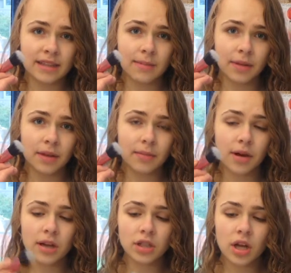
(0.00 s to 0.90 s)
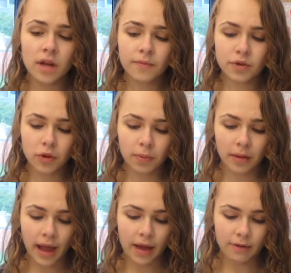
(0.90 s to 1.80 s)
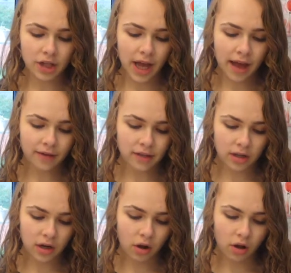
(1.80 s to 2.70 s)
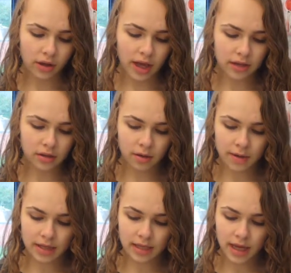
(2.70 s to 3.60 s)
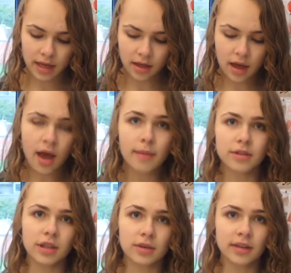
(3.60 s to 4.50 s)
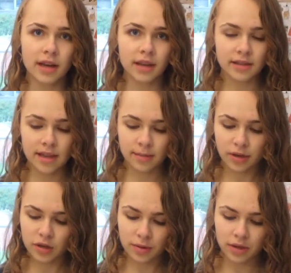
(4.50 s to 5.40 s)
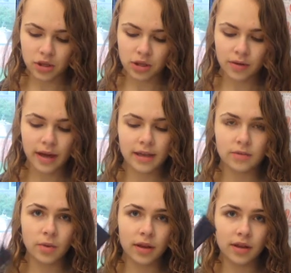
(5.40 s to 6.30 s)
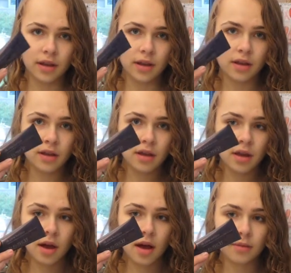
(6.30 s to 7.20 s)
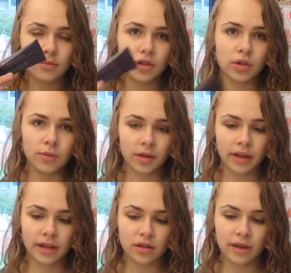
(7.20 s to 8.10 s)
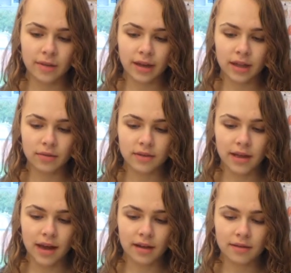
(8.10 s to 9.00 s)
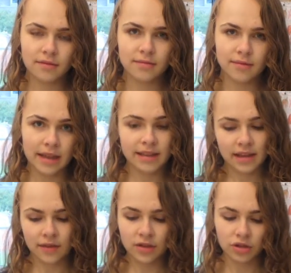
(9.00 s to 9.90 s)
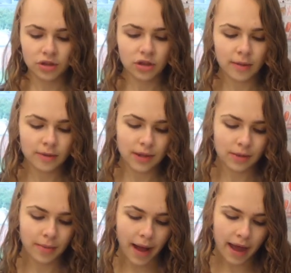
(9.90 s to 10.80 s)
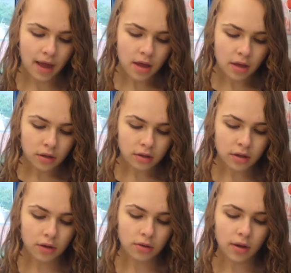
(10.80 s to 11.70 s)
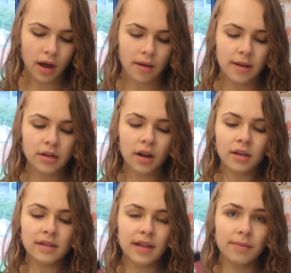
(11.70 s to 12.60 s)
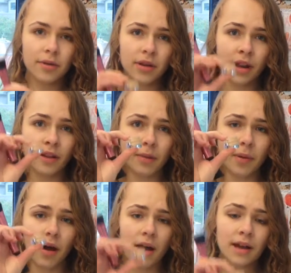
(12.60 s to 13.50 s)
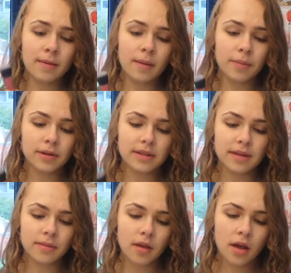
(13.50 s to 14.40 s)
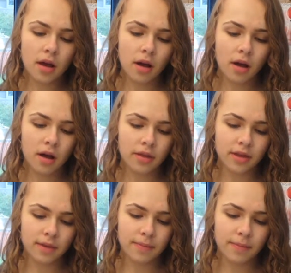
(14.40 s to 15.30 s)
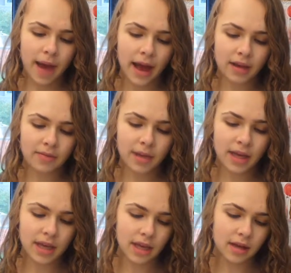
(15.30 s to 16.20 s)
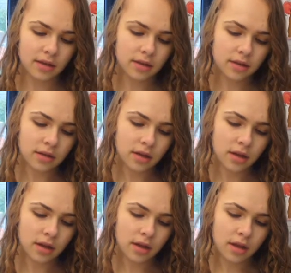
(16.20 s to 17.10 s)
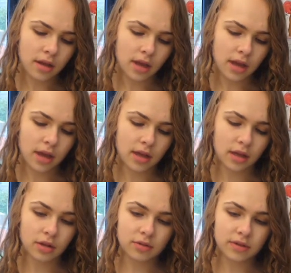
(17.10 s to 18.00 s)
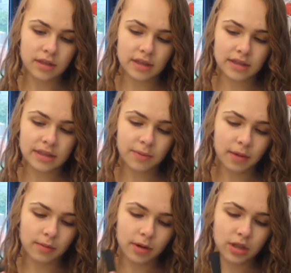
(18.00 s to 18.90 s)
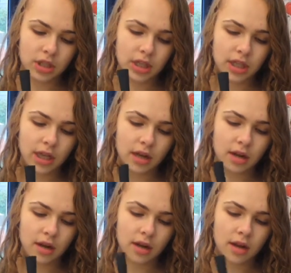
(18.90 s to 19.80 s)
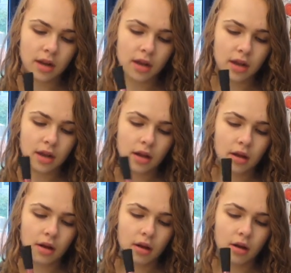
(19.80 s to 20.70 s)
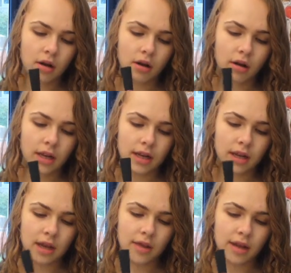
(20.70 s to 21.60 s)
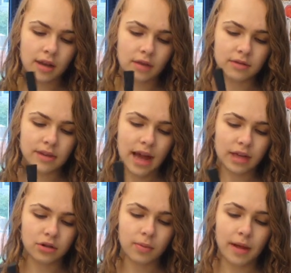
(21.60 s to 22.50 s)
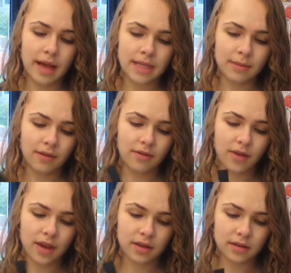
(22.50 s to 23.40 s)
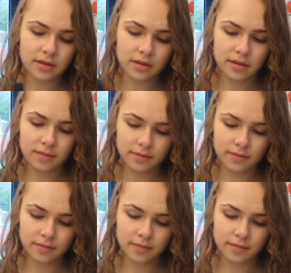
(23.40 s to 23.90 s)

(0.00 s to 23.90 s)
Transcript: stippling brush to apply it, which I haven't done at all yet. So I'm still using out of the sample. I just wanted to show you guys what the tube looked like so that when I use that, that's like the official tube. That's what you would buy. So I got a sample in a little pot and I'm going to put some on the back of my hand and use this stippling brush to get all in it and then use that to apply it to my face.